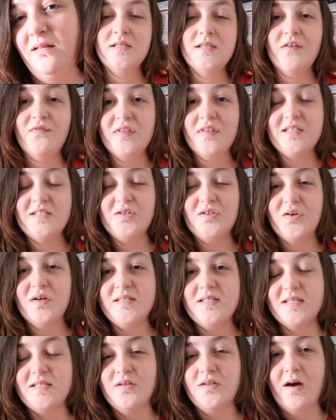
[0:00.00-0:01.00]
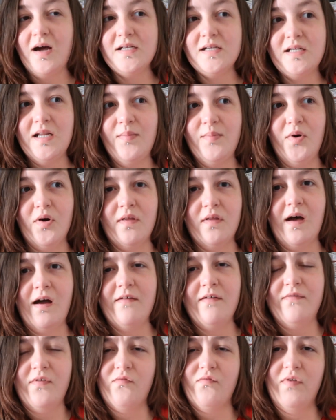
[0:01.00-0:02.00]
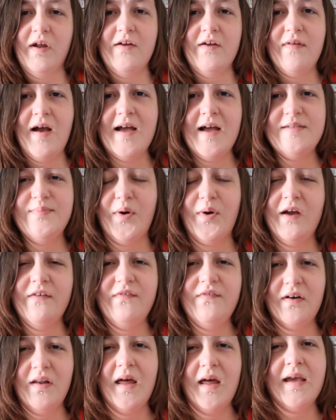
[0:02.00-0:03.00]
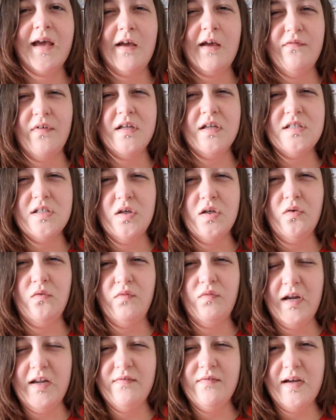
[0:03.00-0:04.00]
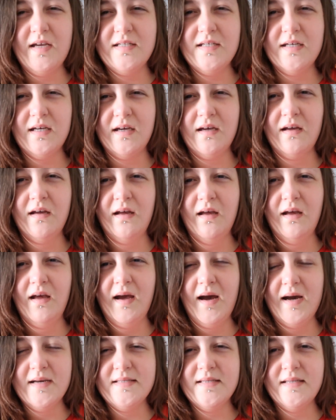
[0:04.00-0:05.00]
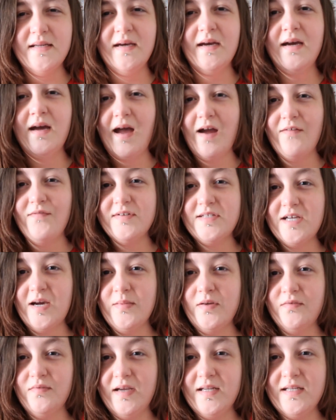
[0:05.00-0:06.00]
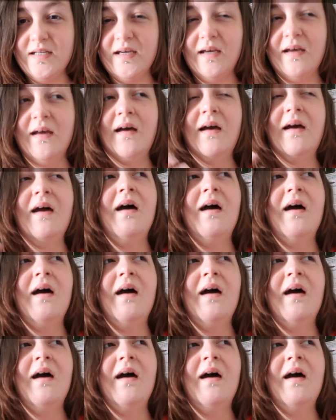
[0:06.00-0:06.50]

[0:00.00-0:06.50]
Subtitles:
So for this choice, it's not actually a book that I've reread, but I feel like if I do reread it, as in every time you read it,